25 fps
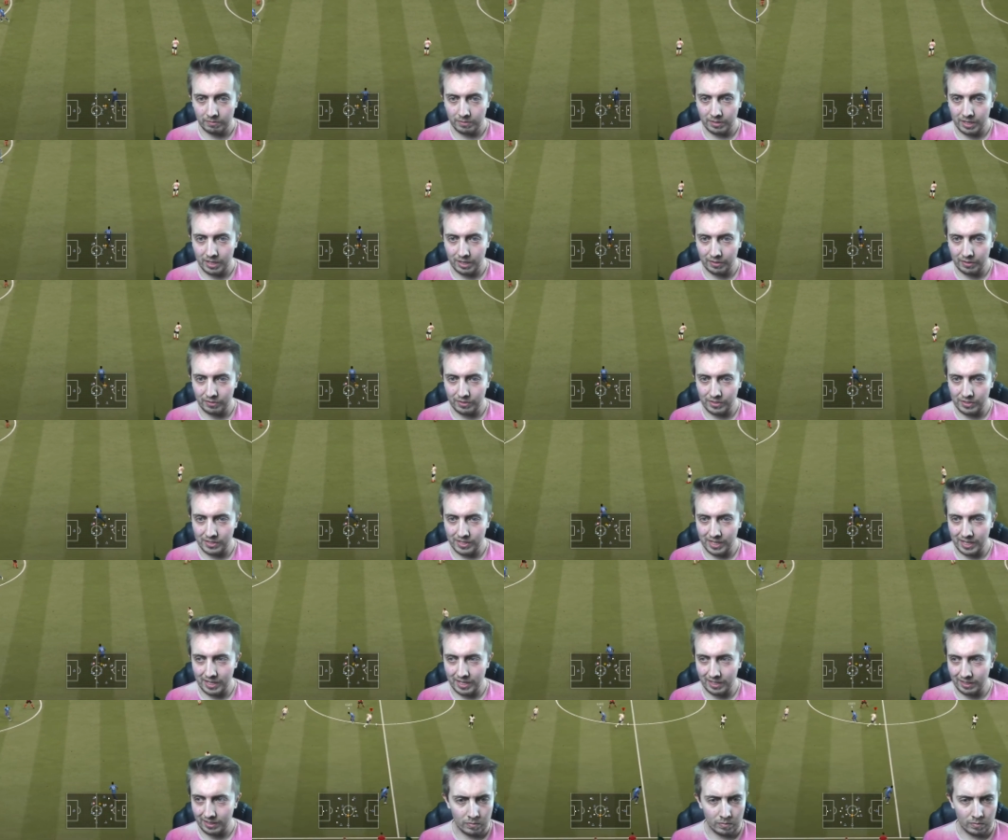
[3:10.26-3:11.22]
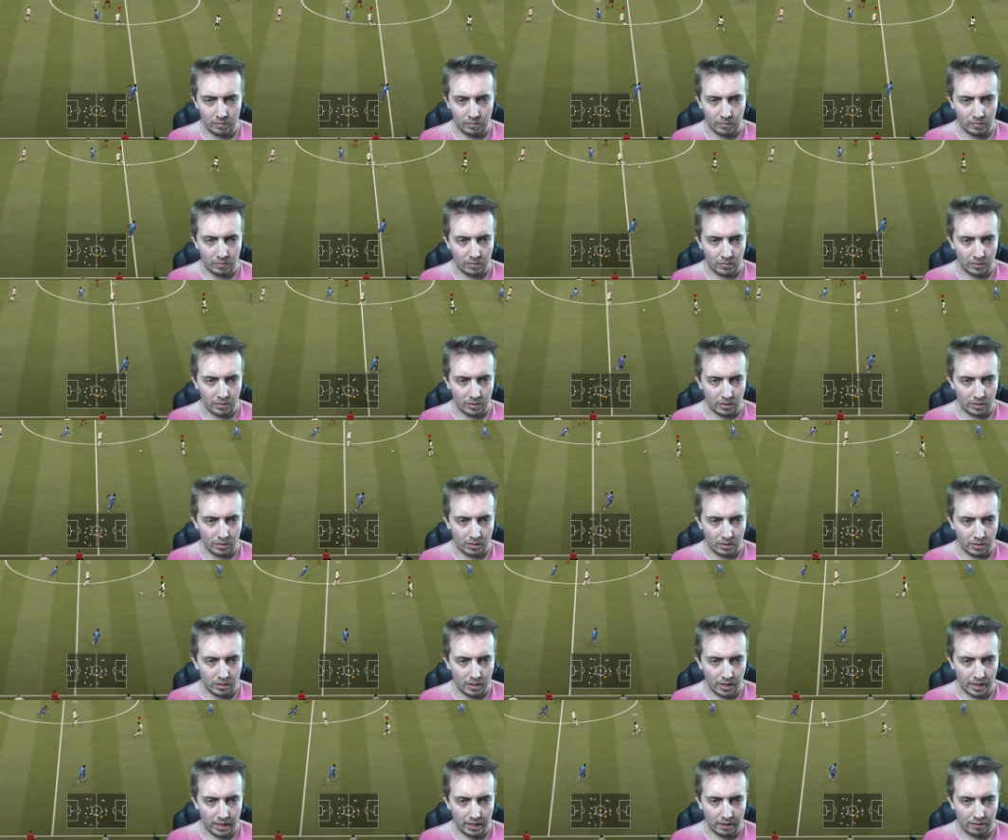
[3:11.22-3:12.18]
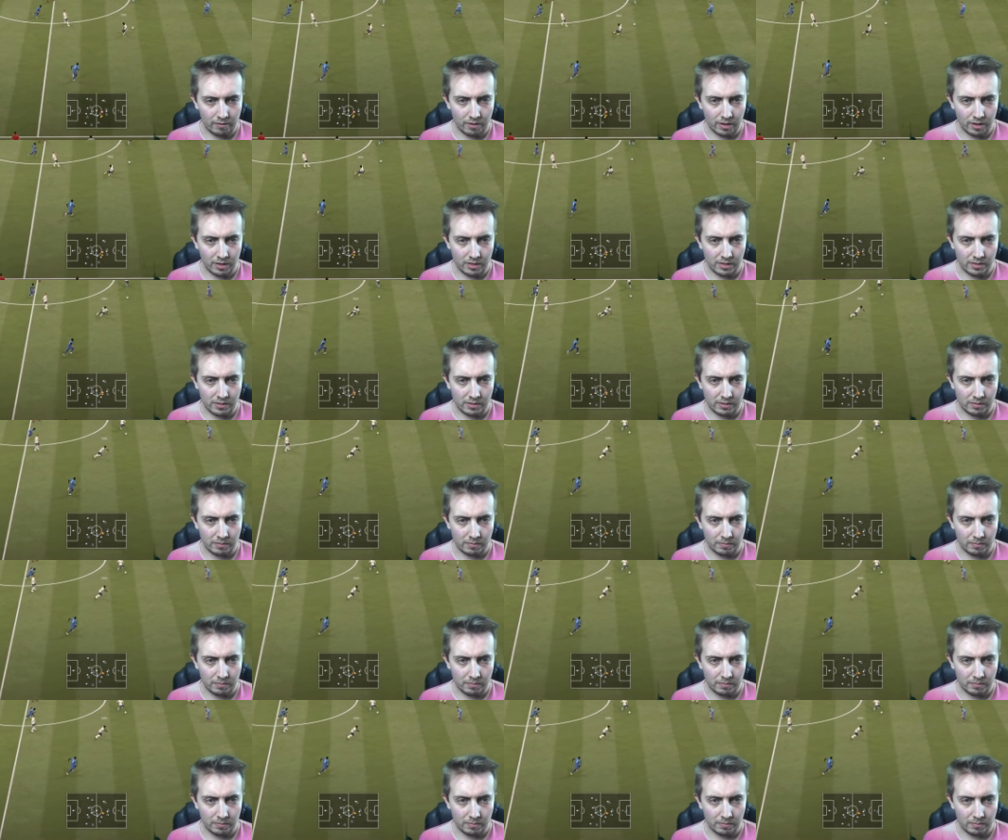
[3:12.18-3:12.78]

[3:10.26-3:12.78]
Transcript: you love to see it. Decky Rice.